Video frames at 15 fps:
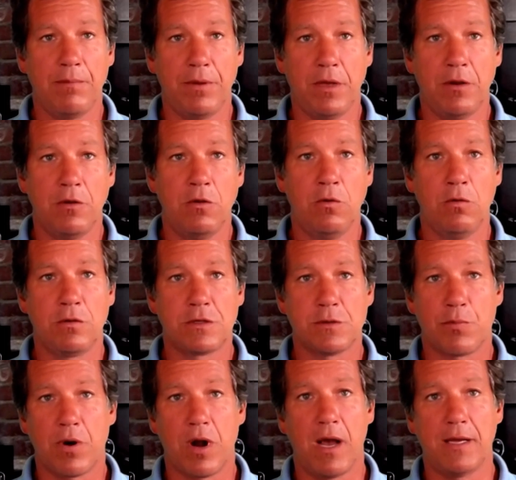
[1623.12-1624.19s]
be a new
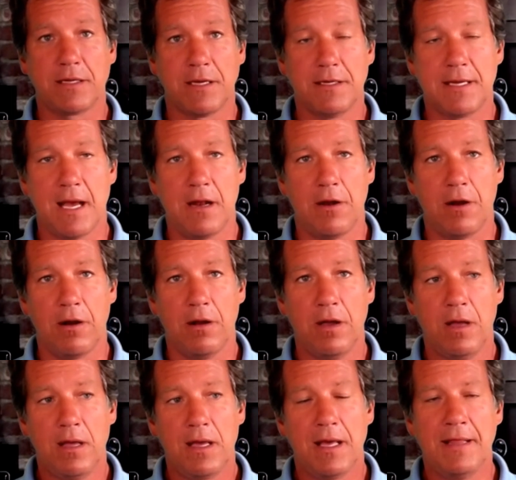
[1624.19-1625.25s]
surprise contender.
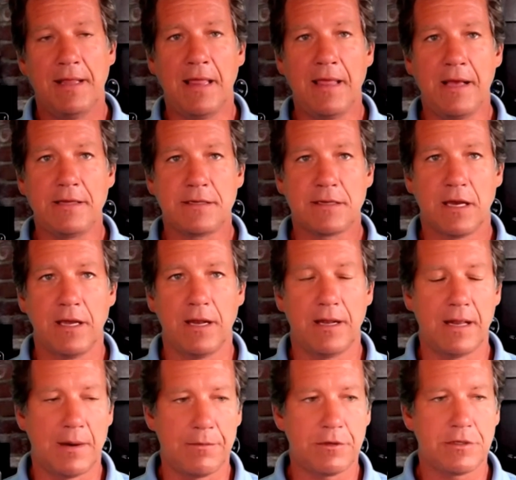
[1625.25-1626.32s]
And then they cite
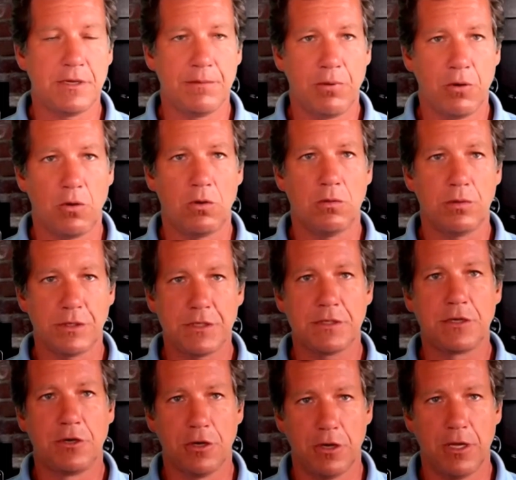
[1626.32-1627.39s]
an Emerson poll, which is
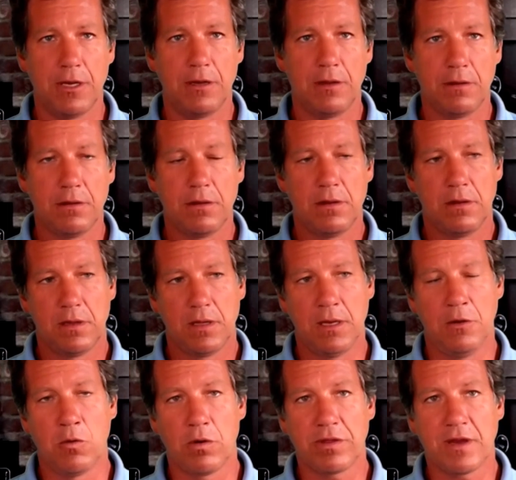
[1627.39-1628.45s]
good, in
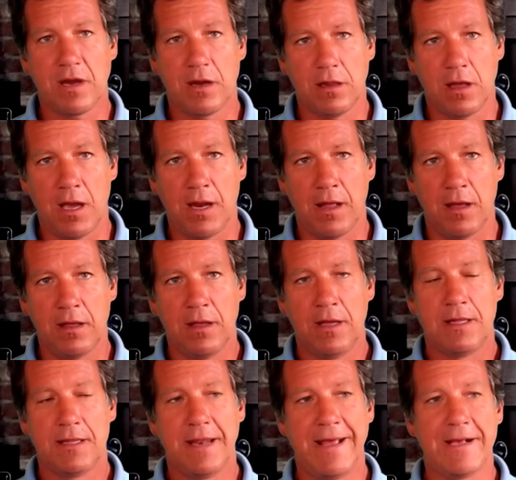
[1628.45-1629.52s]
North Carolina,
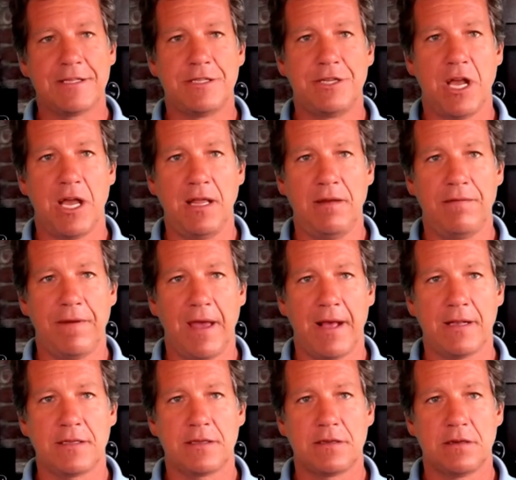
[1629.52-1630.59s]
that has J.D.
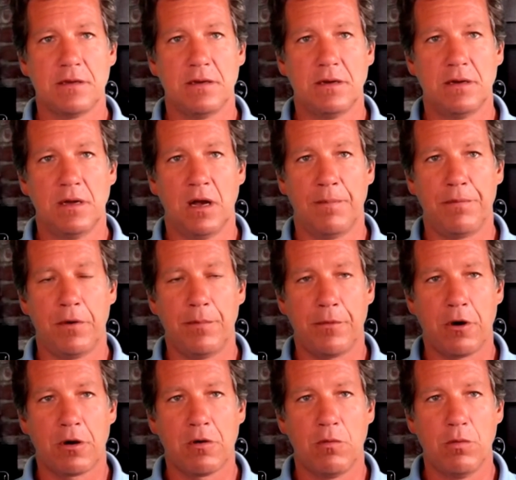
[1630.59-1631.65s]
Vance up on
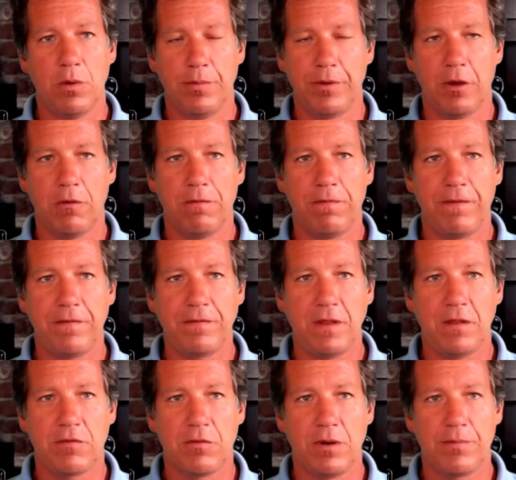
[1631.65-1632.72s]
Marco Rubio
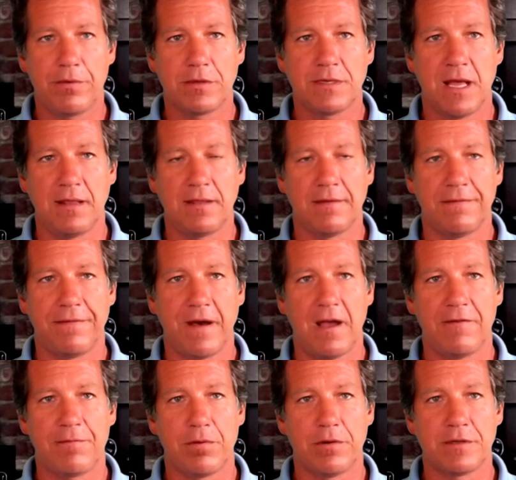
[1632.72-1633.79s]
53% to
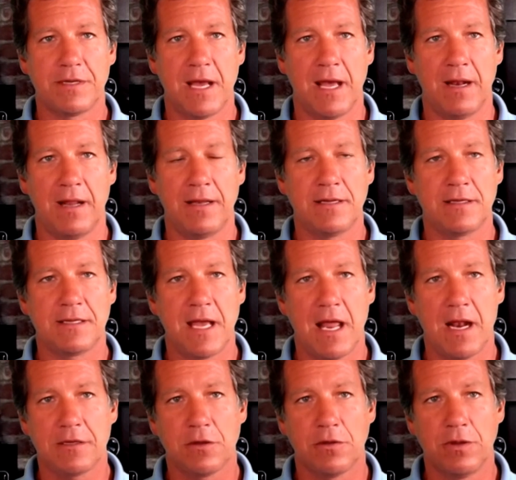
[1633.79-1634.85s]
5%, and
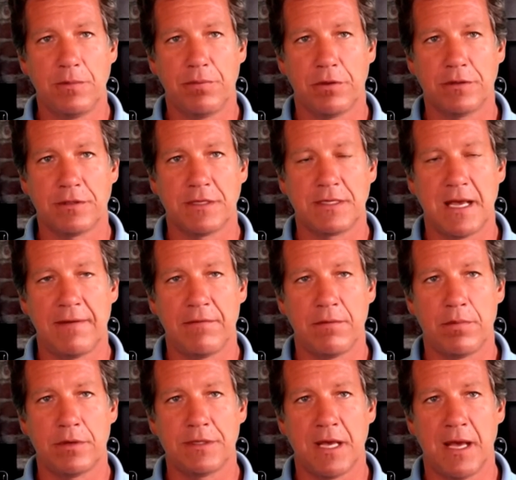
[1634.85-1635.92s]
DeSantis only pulls a
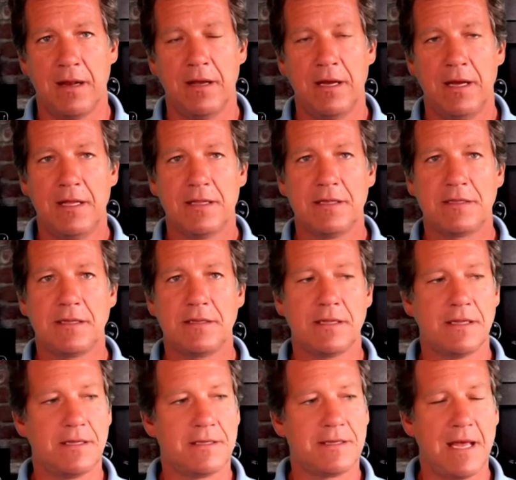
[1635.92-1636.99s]
7%. This is
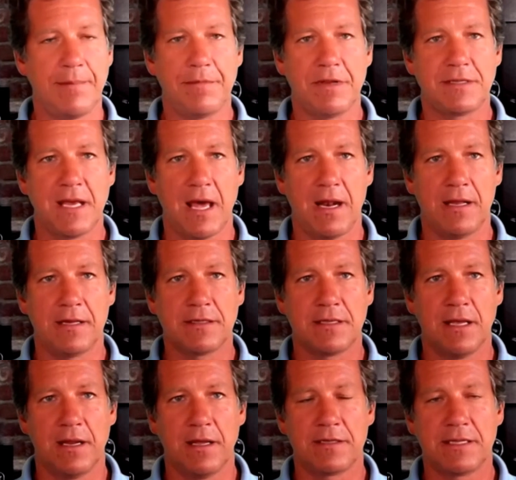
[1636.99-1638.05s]
the same DeSantis
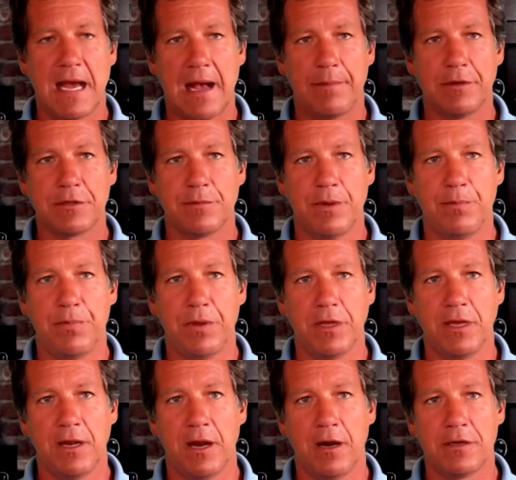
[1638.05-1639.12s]
that establishment
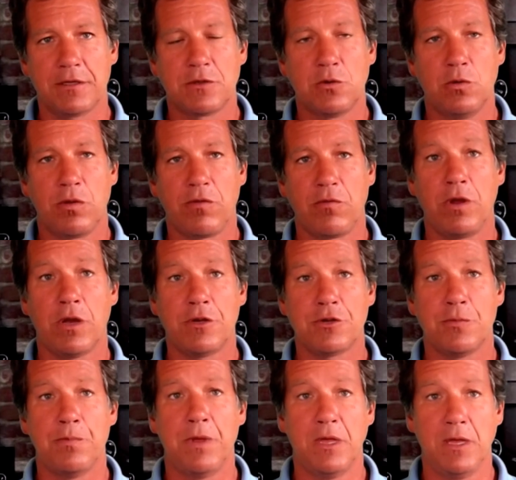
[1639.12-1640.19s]
billionaires threw
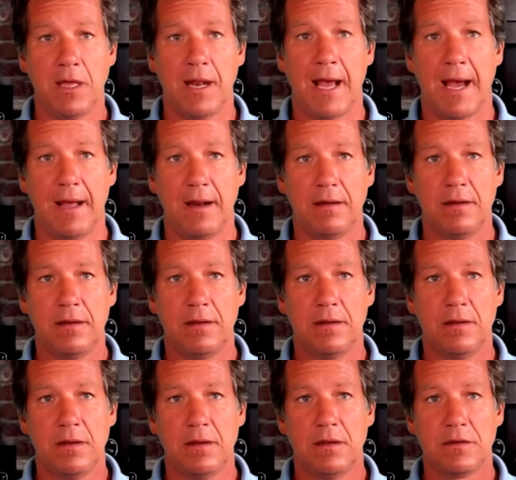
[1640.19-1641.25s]
$300 million at
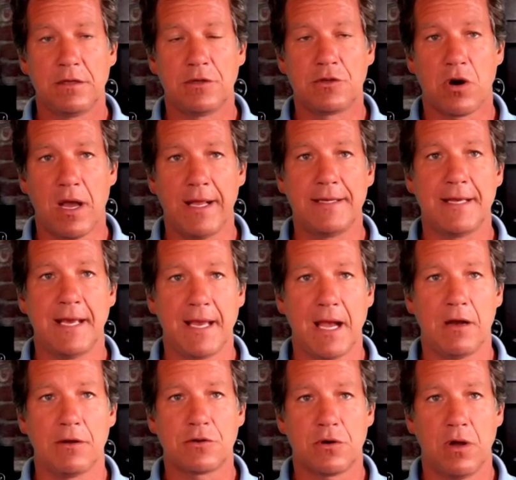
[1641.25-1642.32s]
to try and take
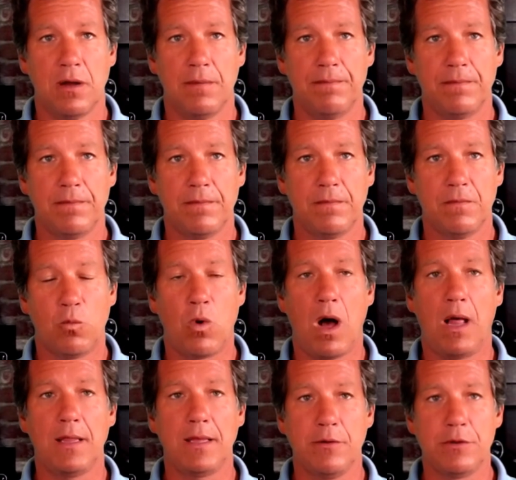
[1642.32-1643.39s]
out Trump
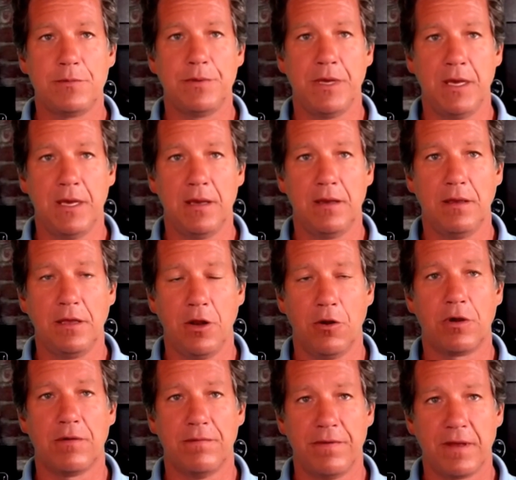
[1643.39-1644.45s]
while he was being,
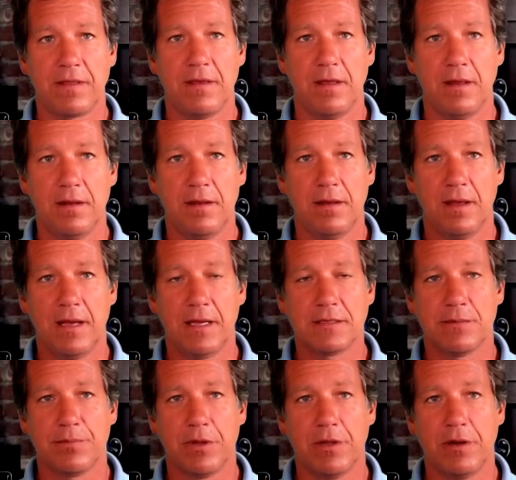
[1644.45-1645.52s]
convicted as
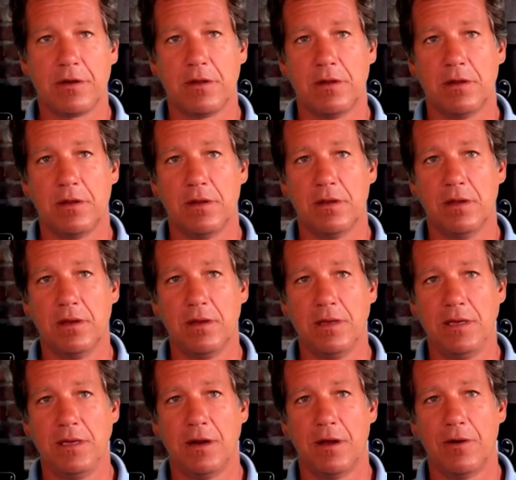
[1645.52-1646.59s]
a political,
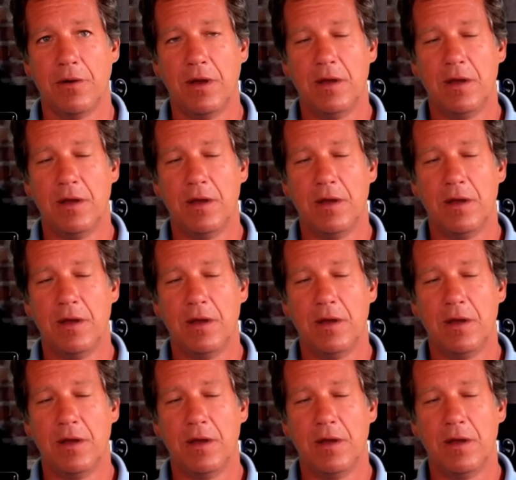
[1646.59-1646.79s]
and